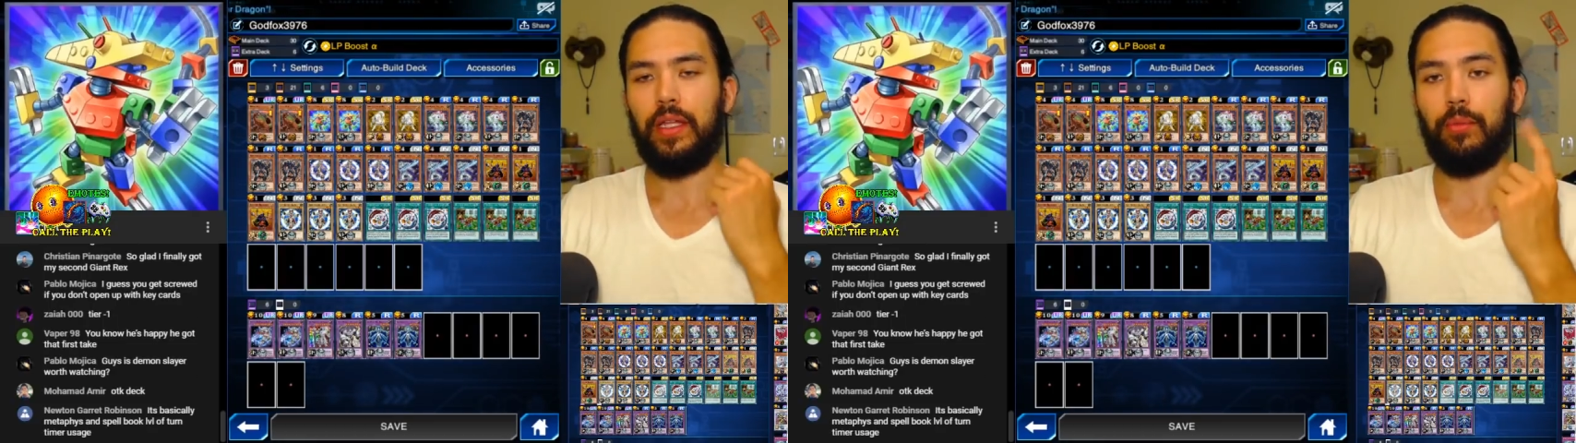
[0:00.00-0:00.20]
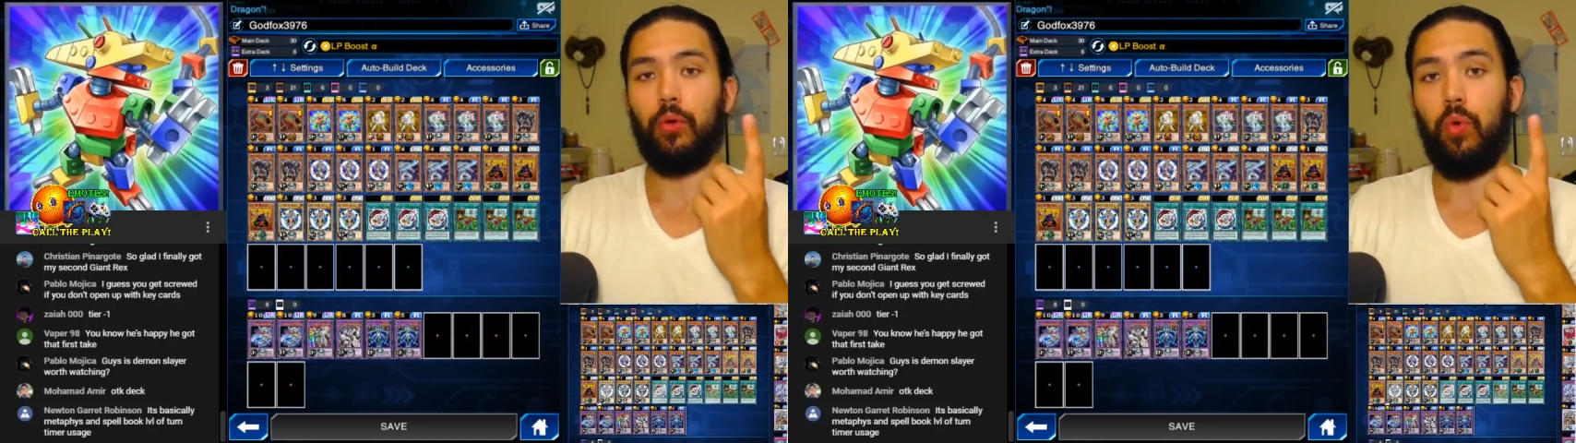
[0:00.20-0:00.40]

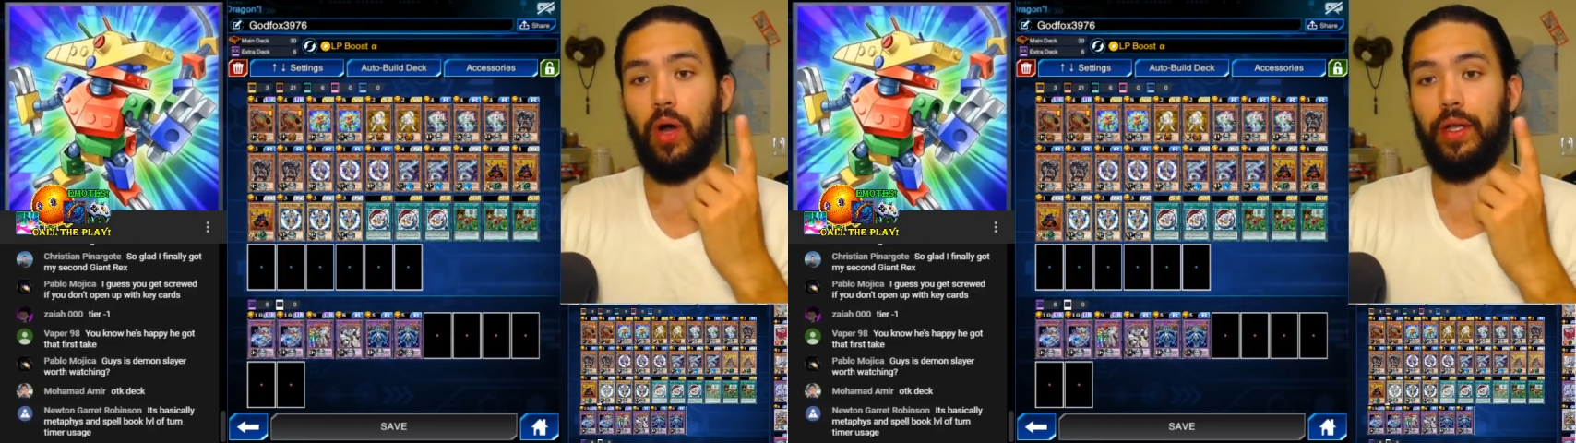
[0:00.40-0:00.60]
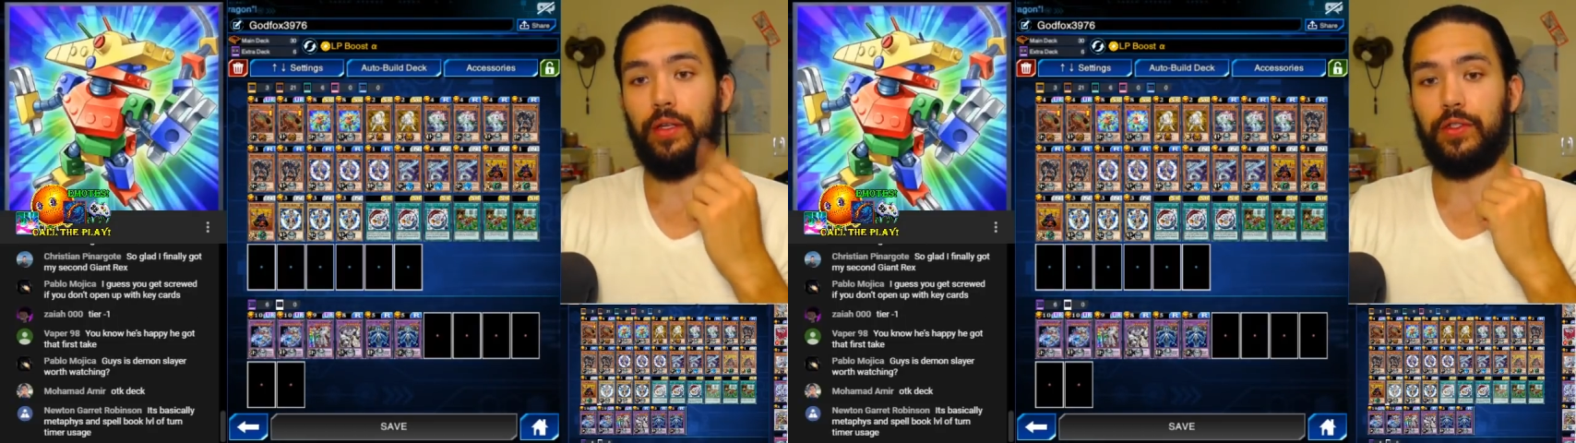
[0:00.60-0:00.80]
number
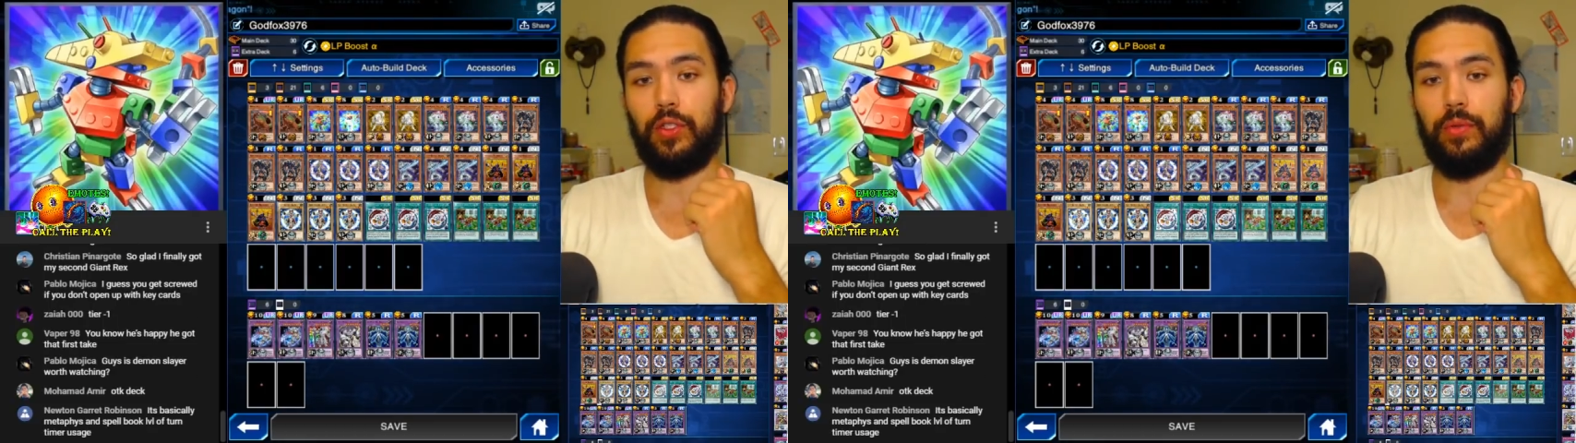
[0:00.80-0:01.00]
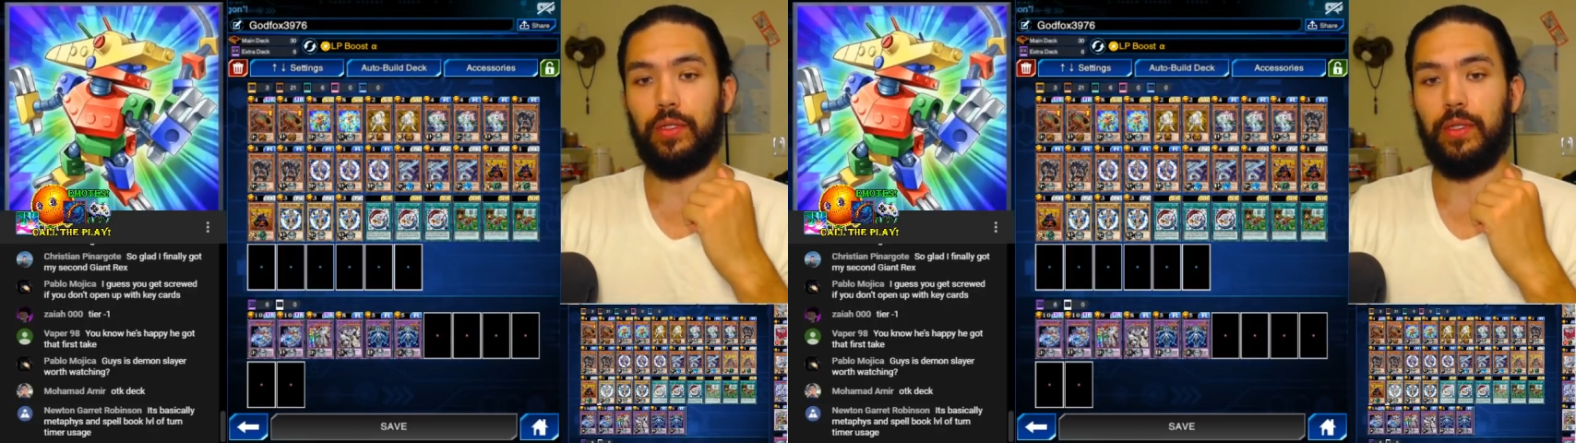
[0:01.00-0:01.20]
1,
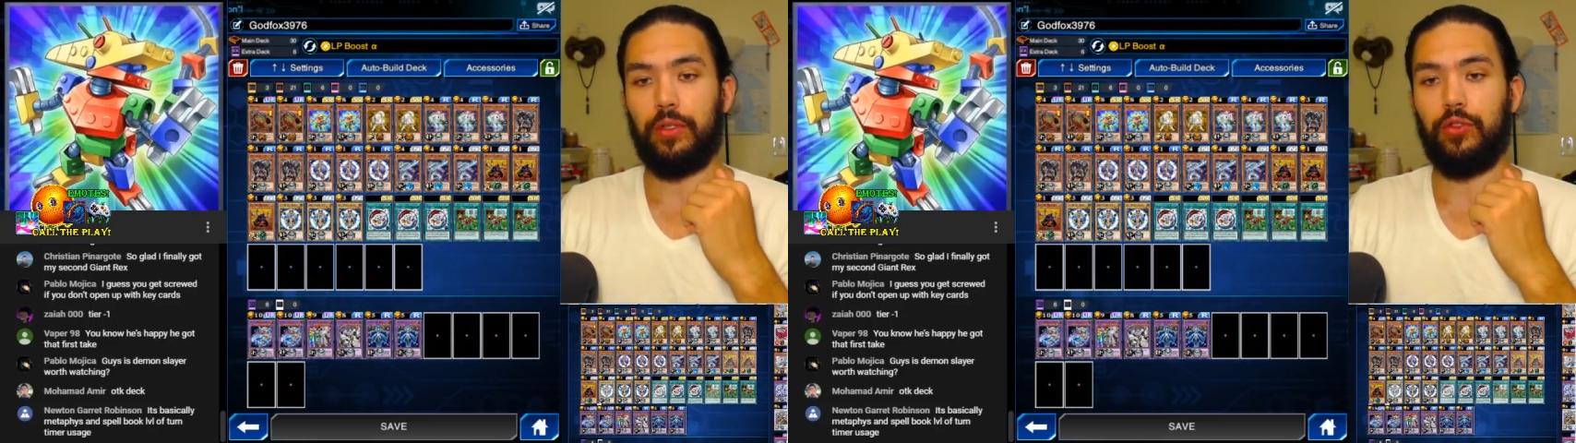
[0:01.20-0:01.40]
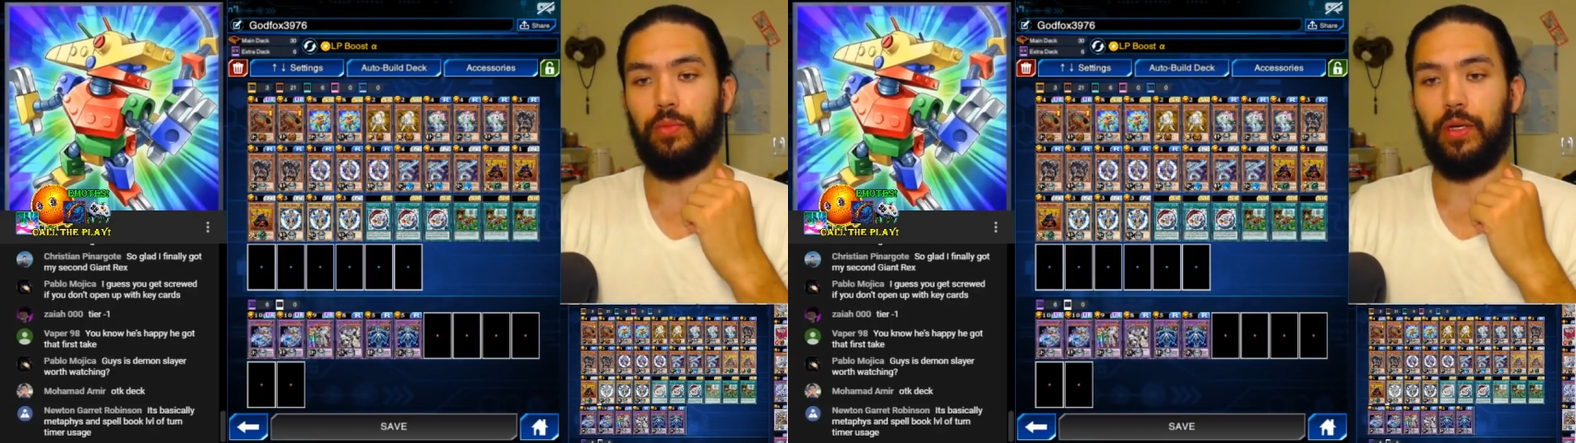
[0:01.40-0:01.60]
assuming
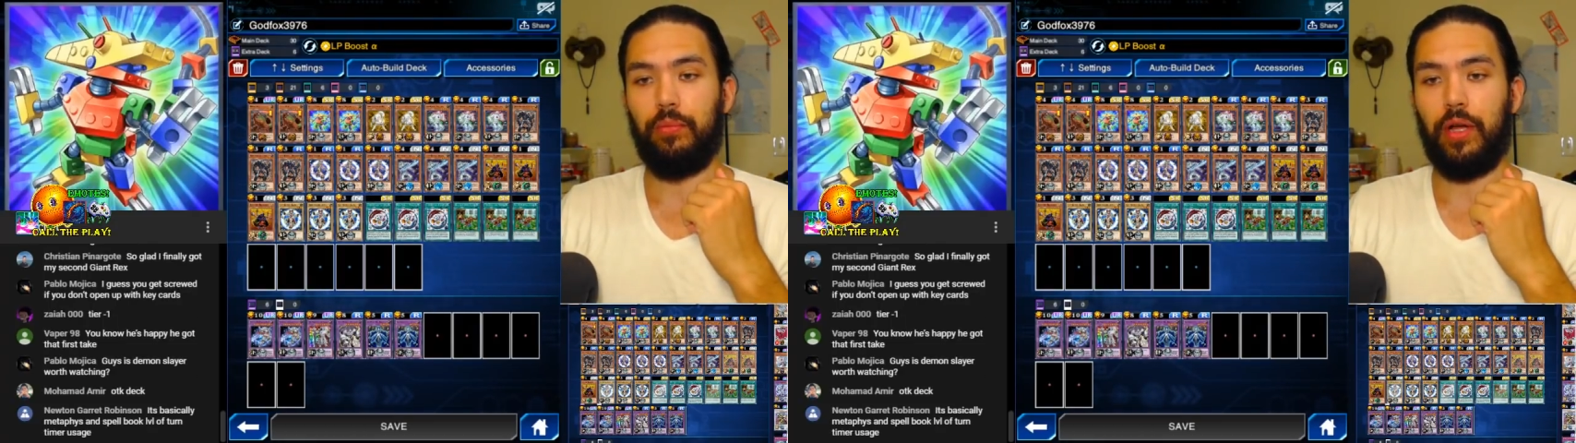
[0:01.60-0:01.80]
that you mill